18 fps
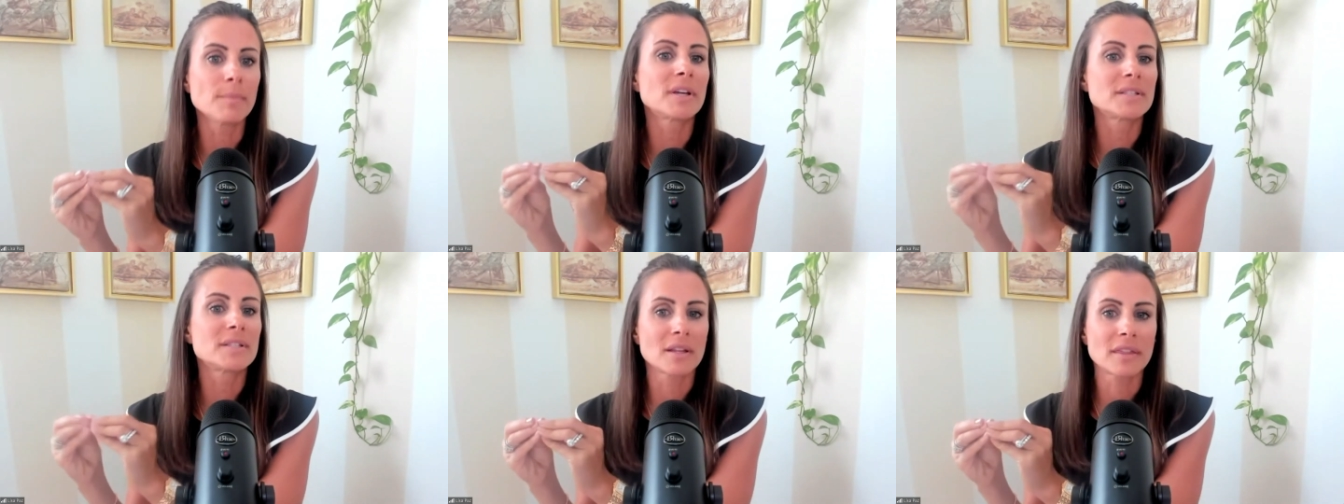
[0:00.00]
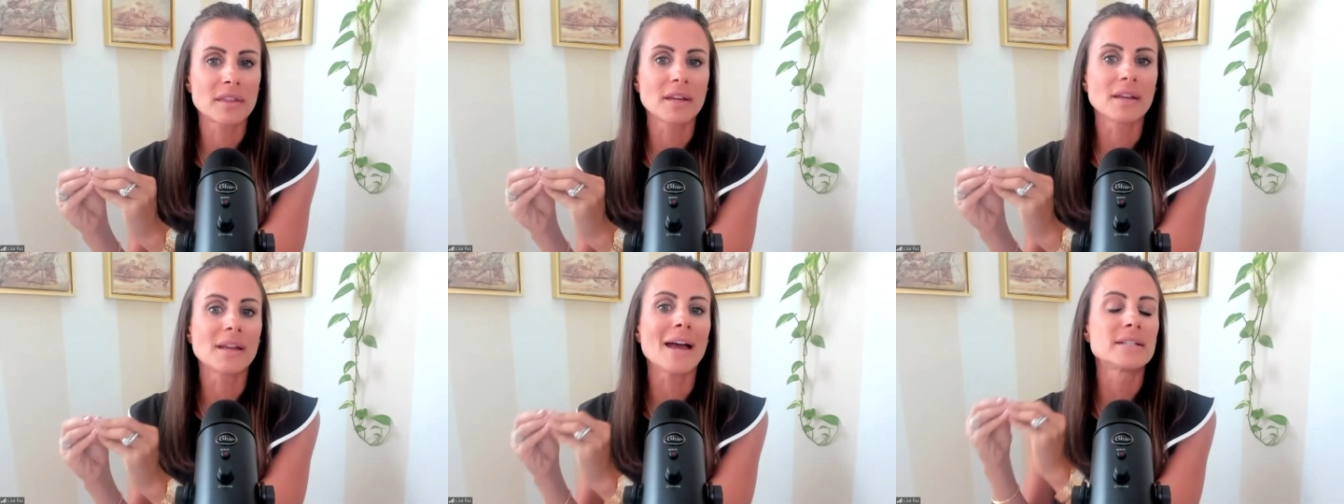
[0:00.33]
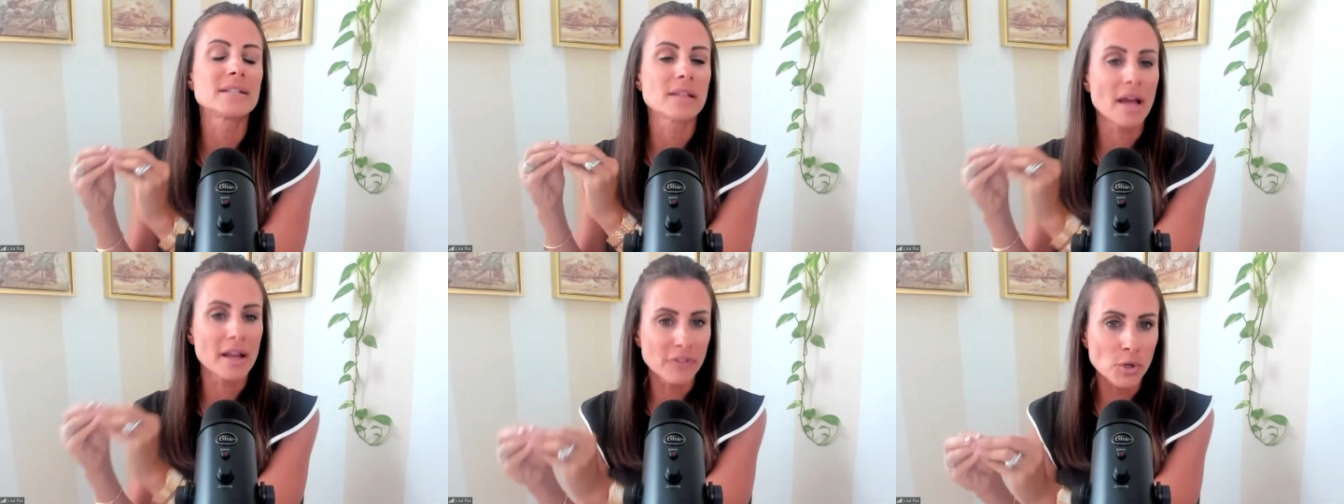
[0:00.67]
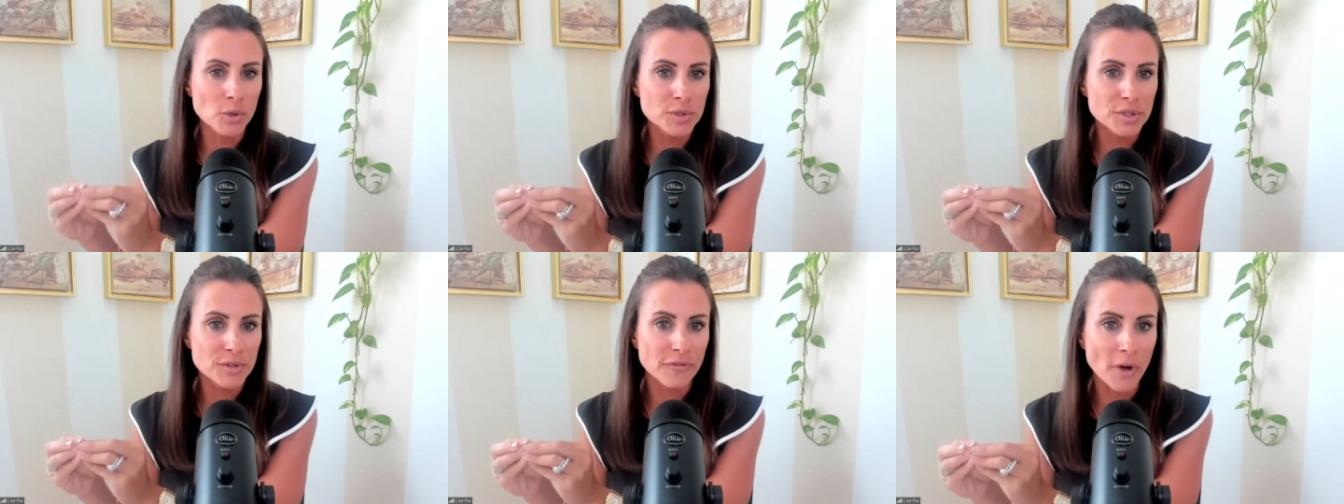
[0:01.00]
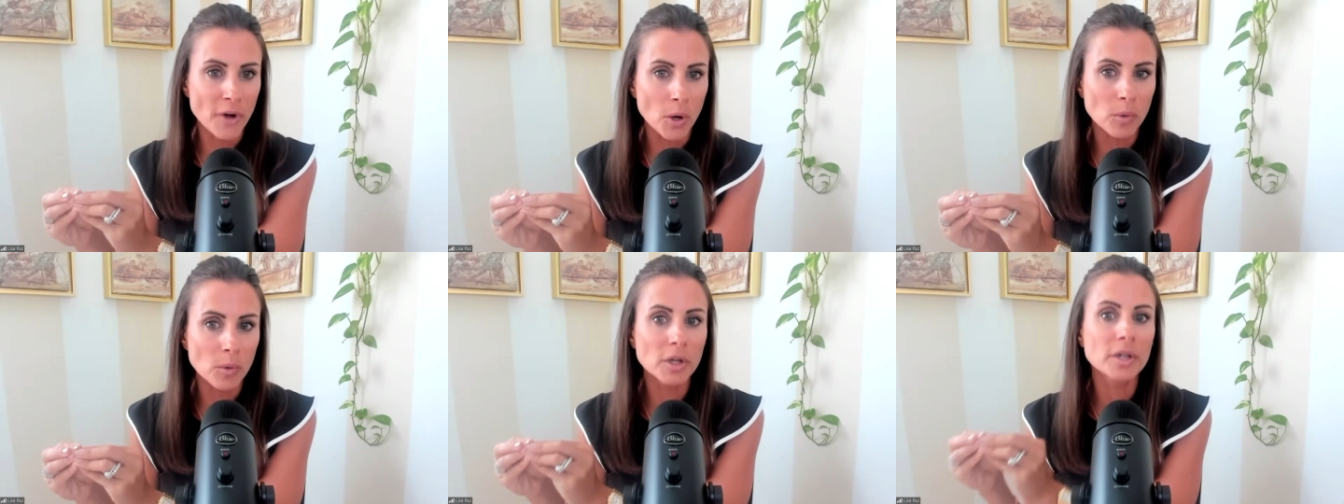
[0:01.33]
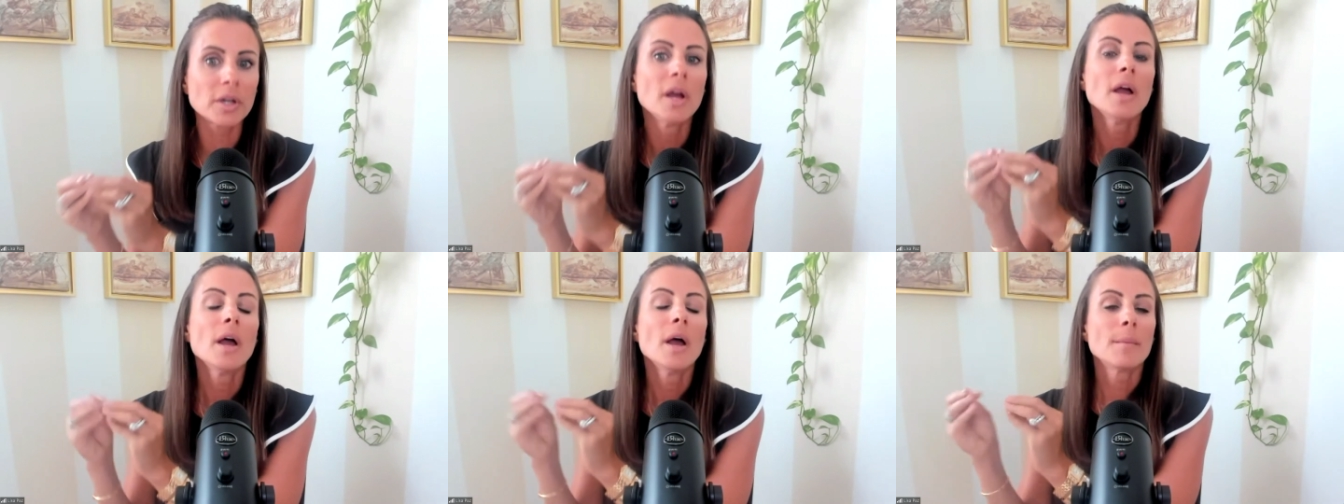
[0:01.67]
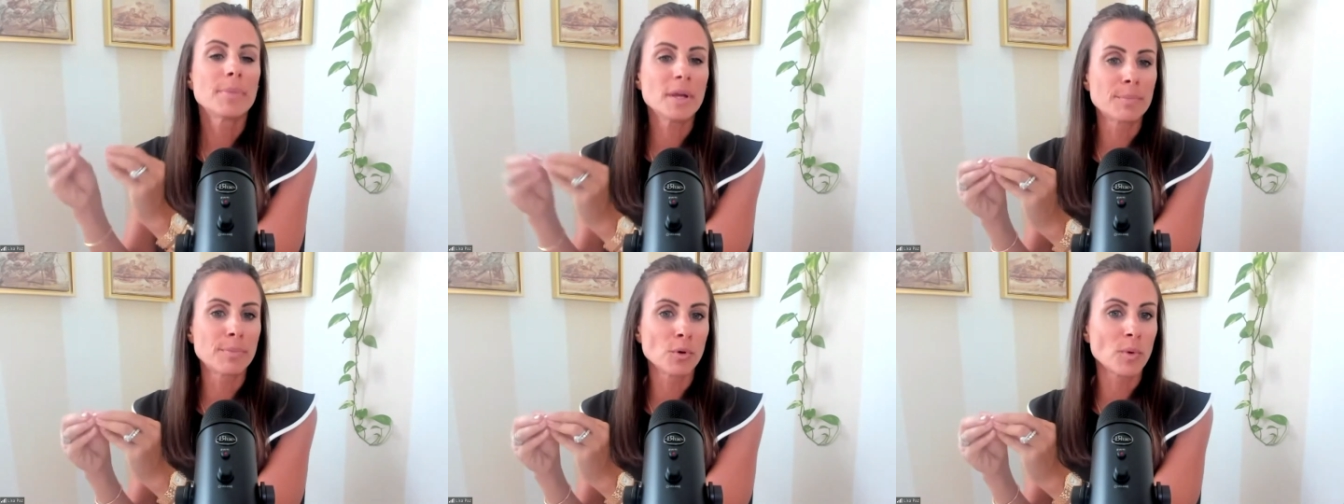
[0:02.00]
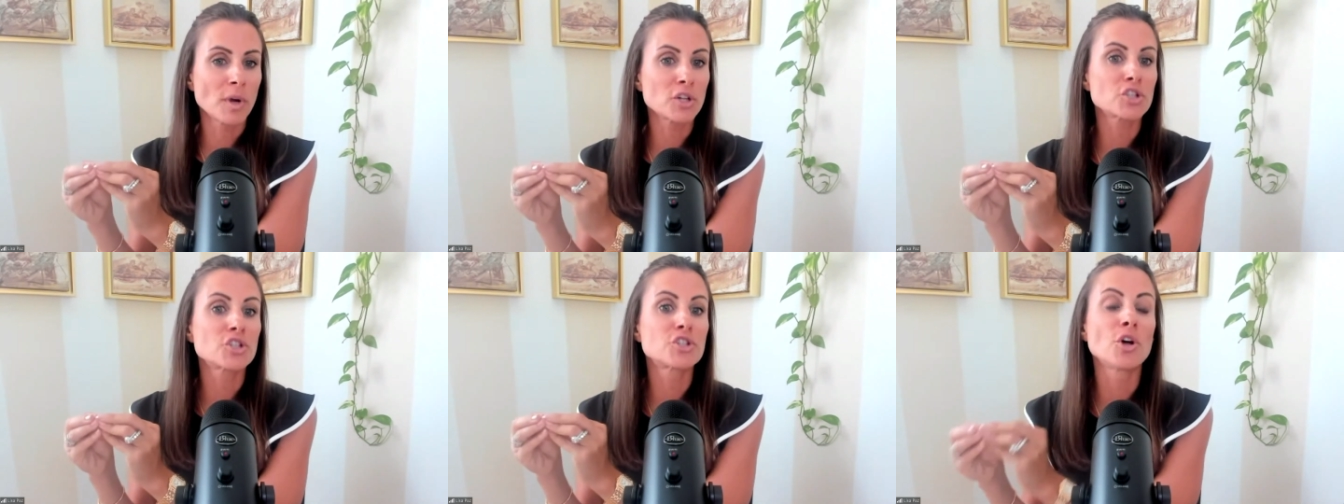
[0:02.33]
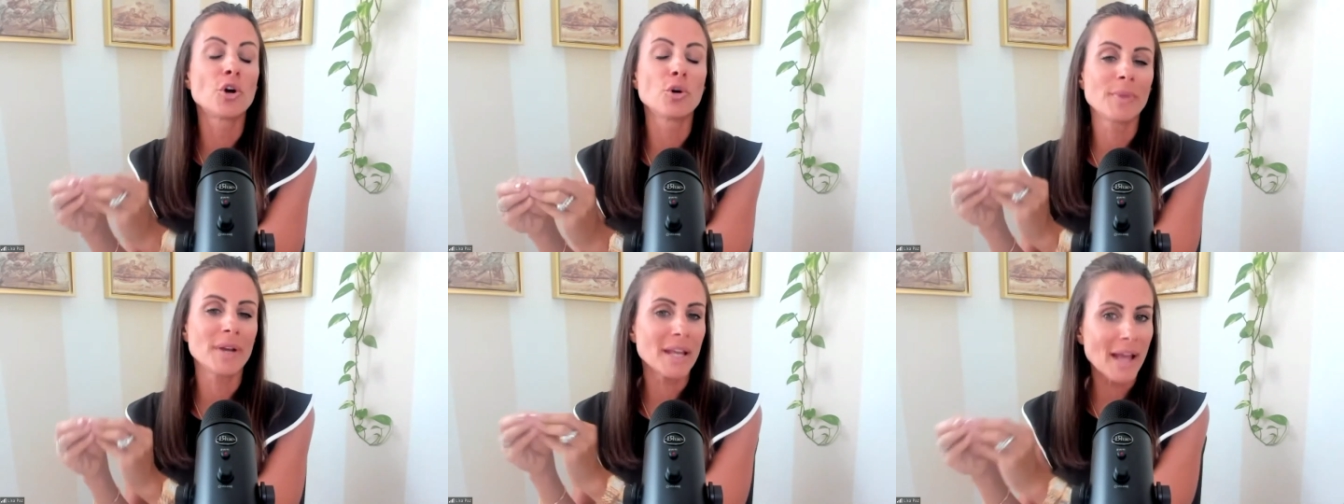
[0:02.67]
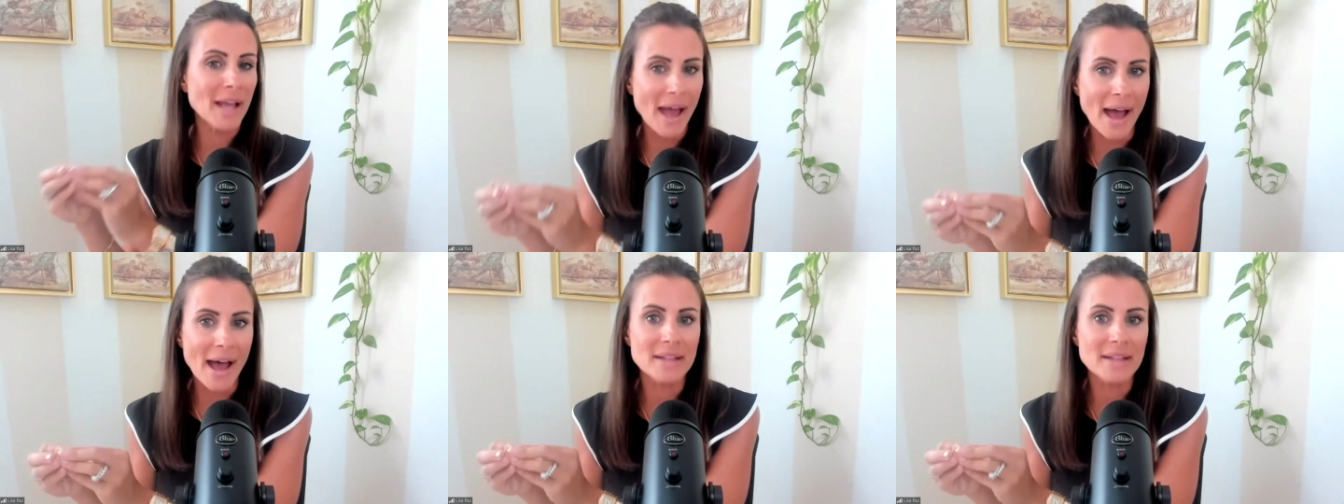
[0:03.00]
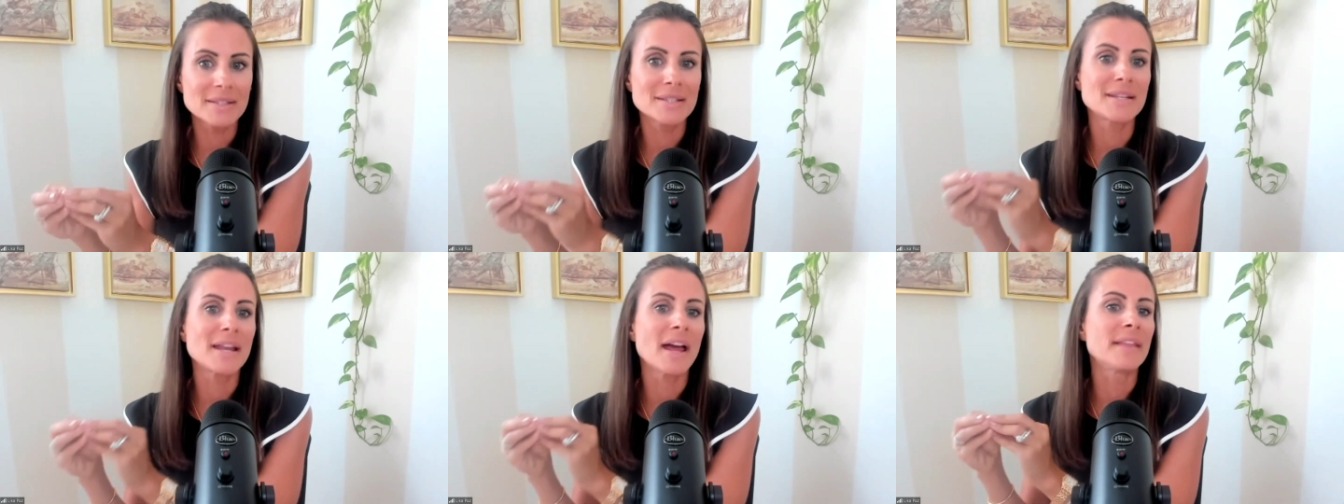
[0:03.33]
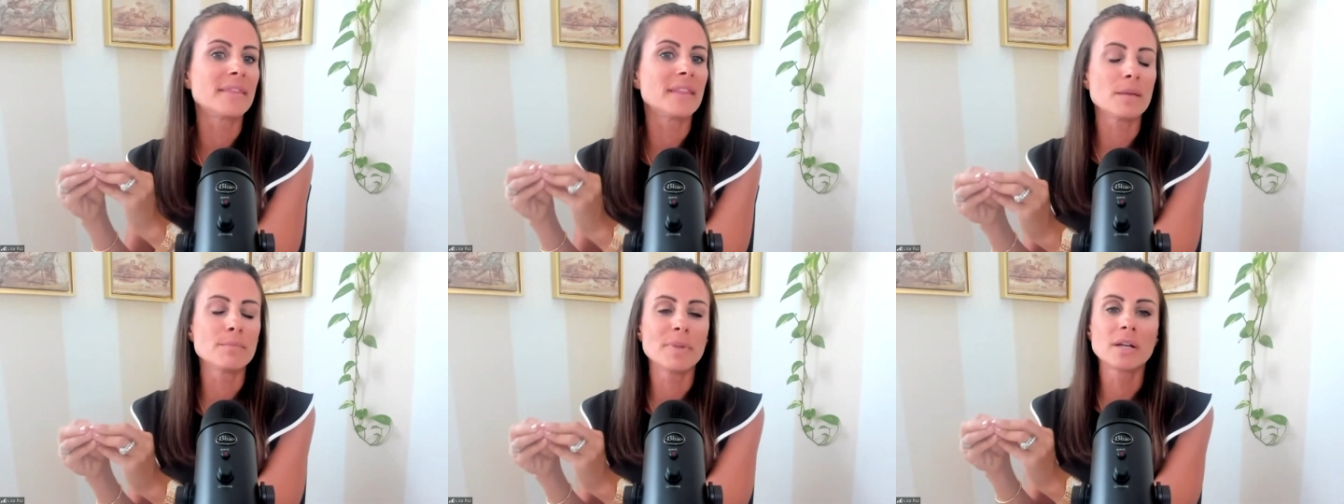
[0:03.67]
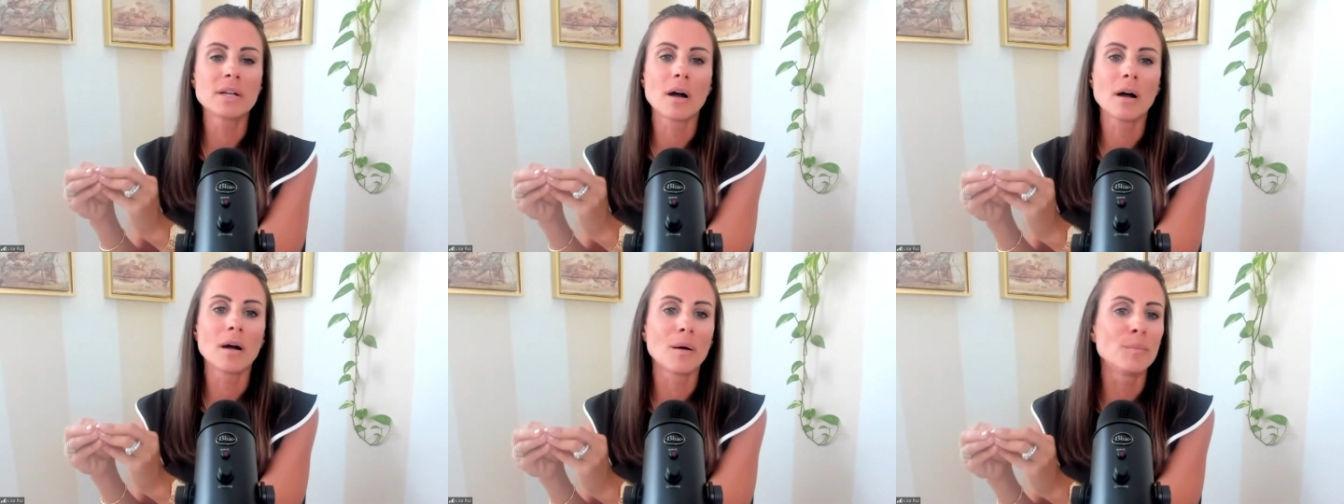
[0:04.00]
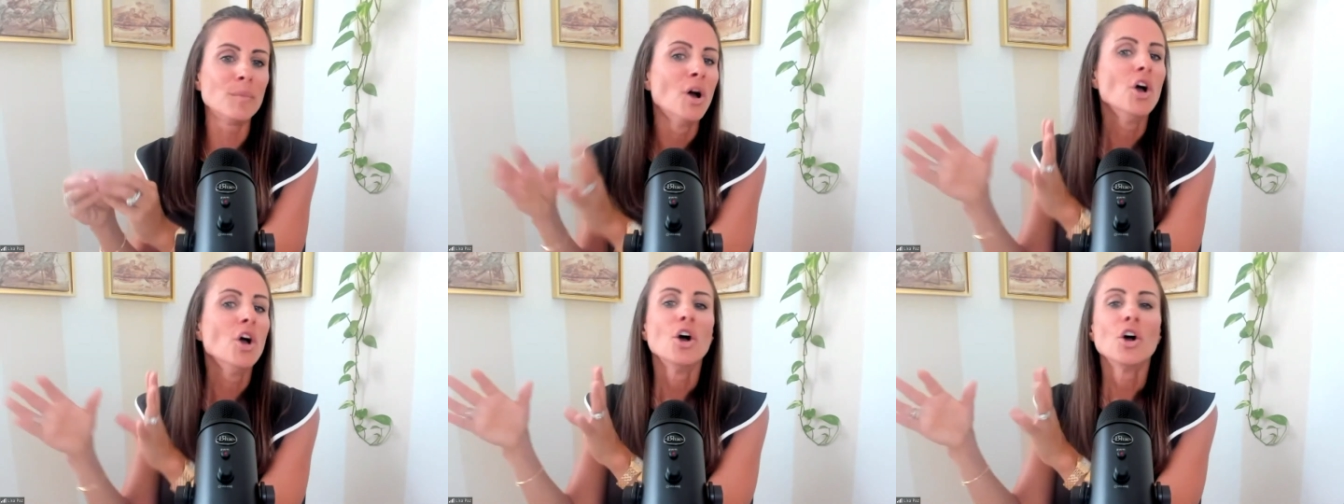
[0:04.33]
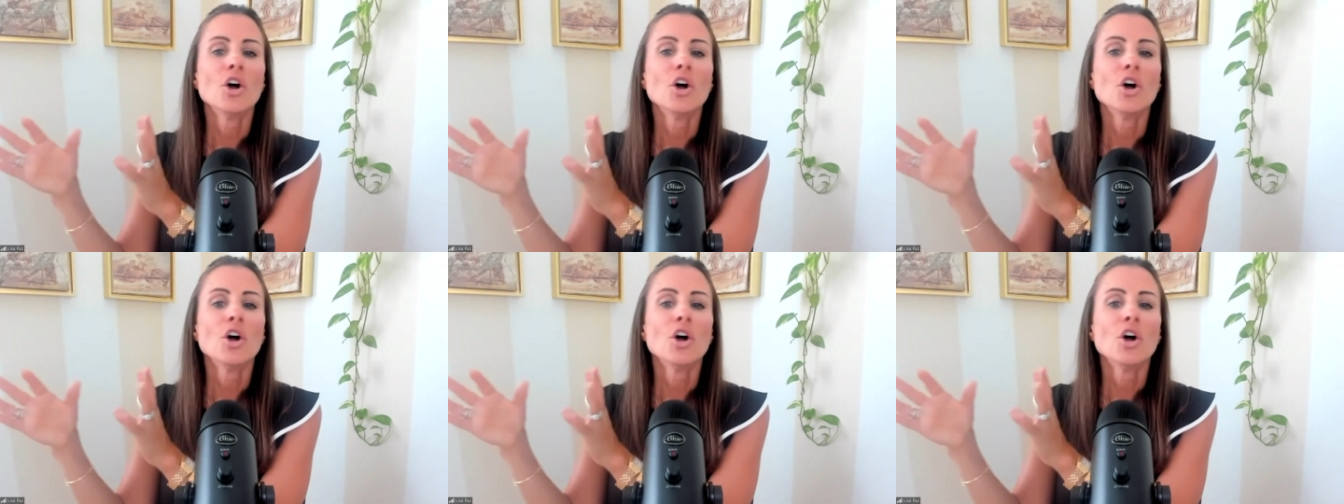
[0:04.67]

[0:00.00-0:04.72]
Because I think as life goes forward, people wear so many hats and they become